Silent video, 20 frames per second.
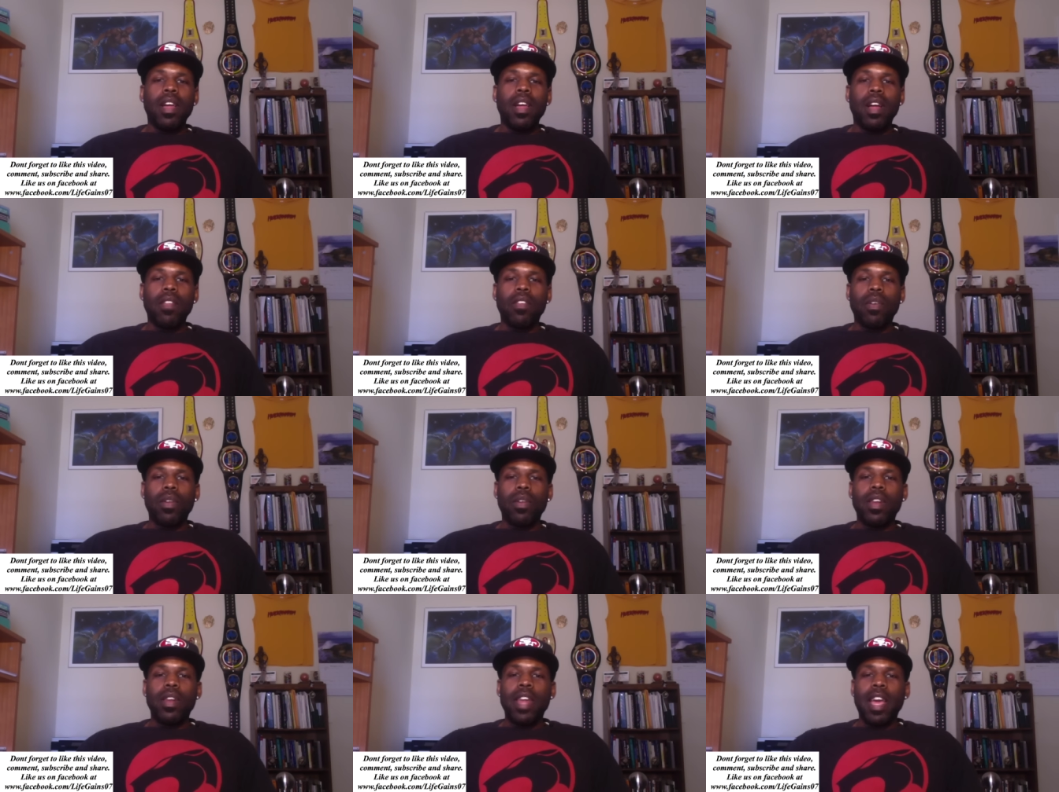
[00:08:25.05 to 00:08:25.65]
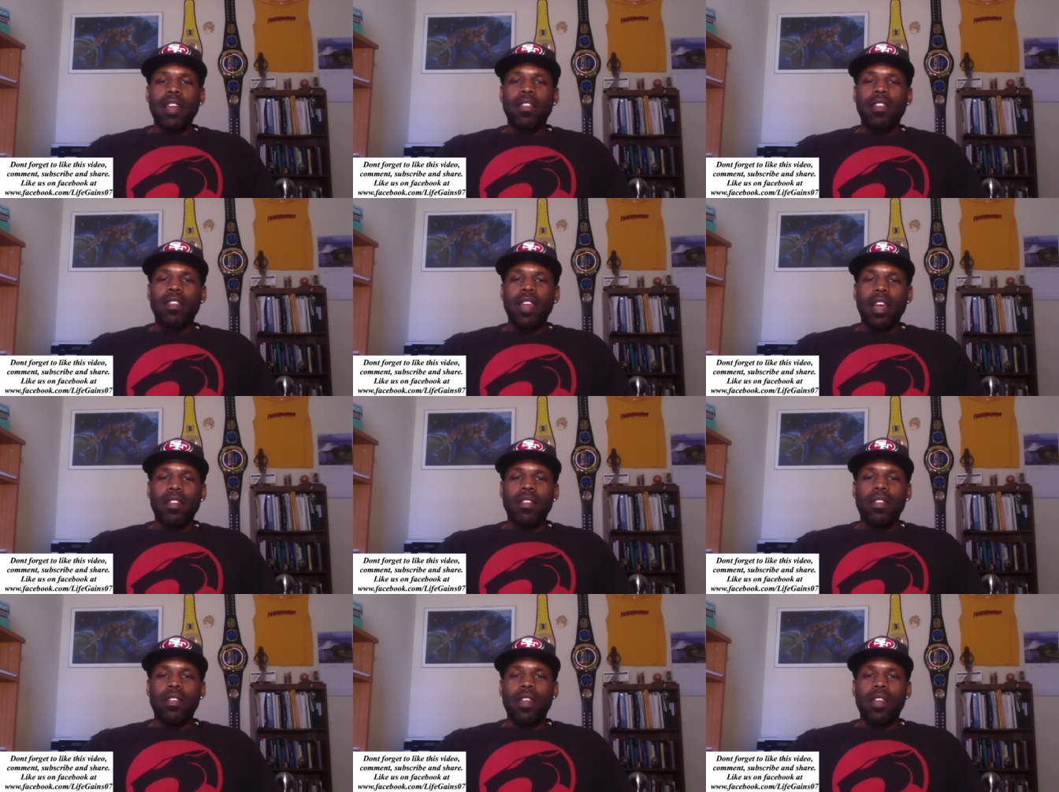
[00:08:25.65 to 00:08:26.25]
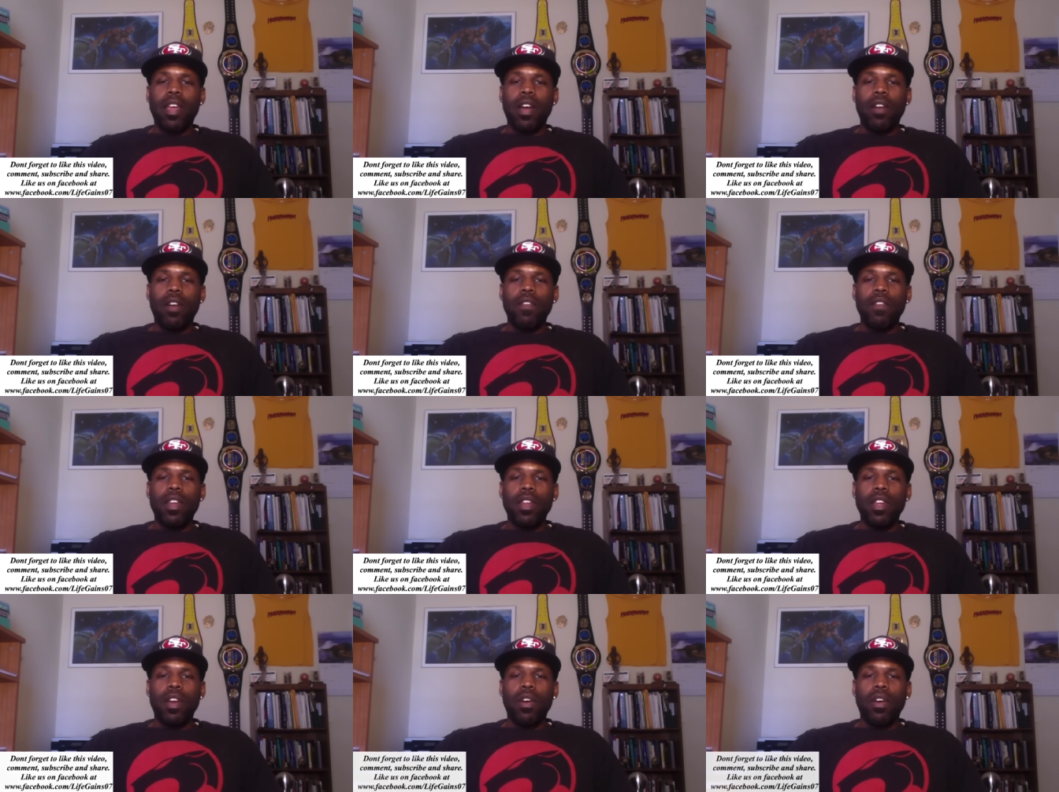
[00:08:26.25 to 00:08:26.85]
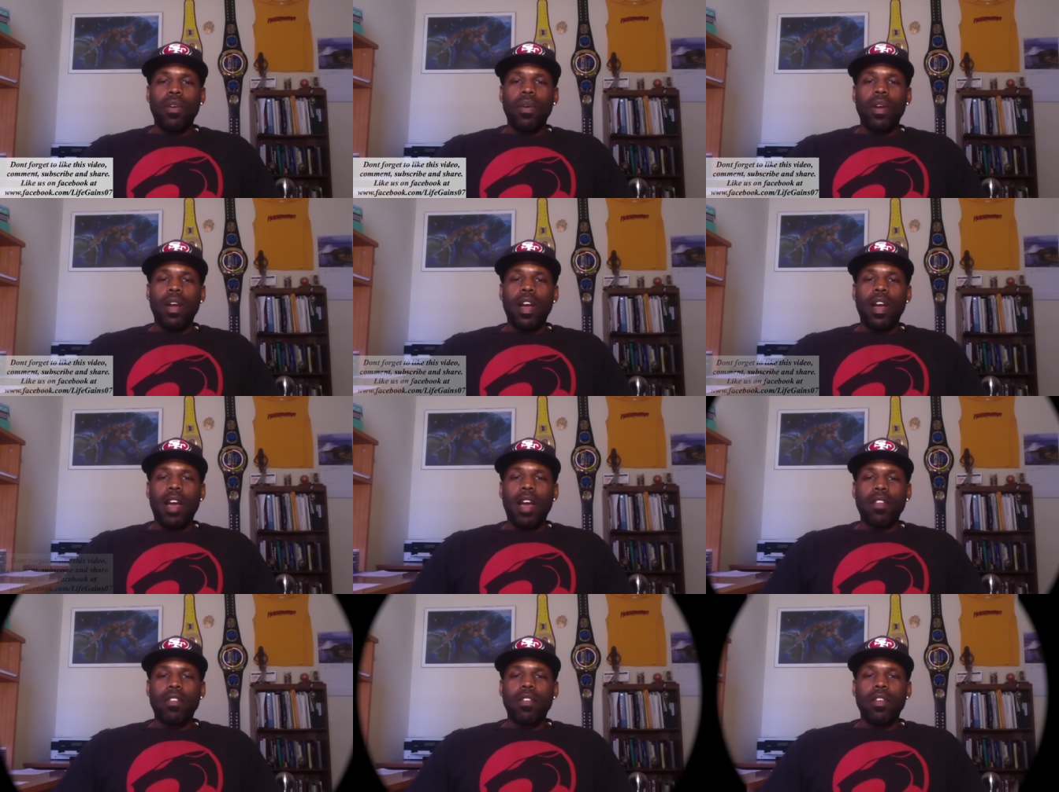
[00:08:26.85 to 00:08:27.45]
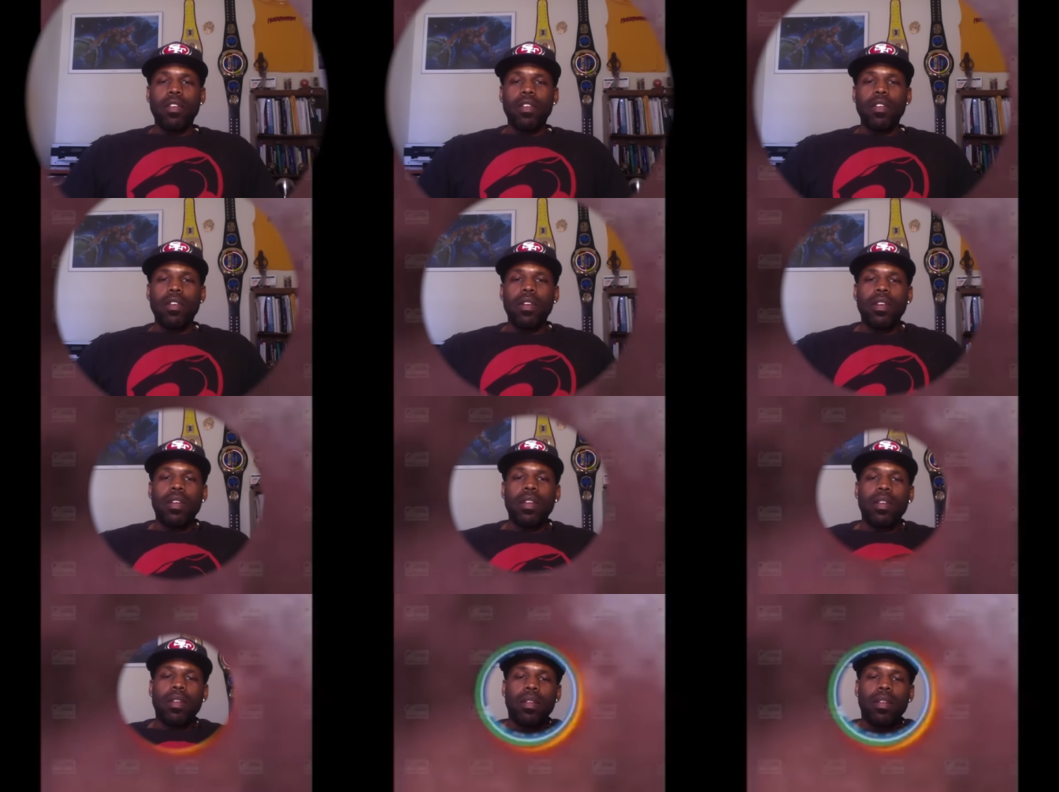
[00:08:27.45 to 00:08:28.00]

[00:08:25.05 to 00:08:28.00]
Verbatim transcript: Until the next Sex is Hell video, I'll see you.